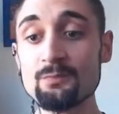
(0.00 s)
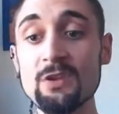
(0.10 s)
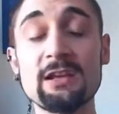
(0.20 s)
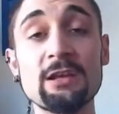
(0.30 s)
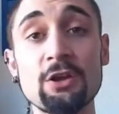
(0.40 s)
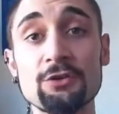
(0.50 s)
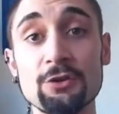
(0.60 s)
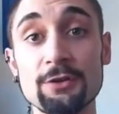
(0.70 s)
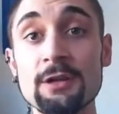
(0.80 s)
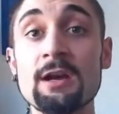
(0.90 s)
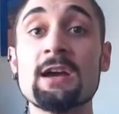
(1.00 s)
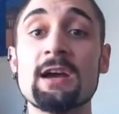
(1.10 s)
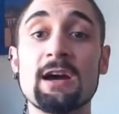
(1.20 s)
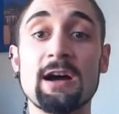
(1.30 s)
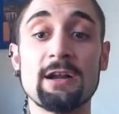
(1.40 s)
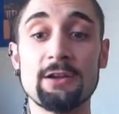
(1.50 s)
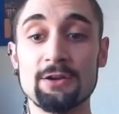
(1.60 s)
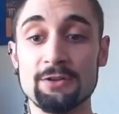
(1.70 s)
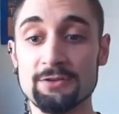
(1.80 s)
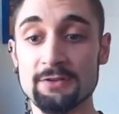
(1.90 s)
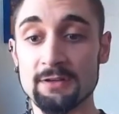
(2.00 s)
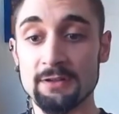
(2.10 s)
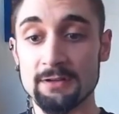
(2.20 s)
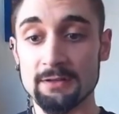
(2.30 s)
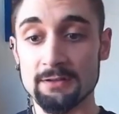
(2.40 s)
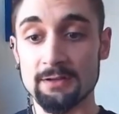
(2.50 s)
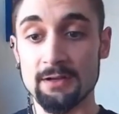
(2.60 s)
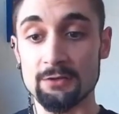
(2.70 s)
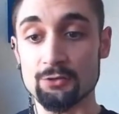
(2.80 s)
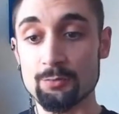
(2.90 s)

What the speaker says: In London, I learned to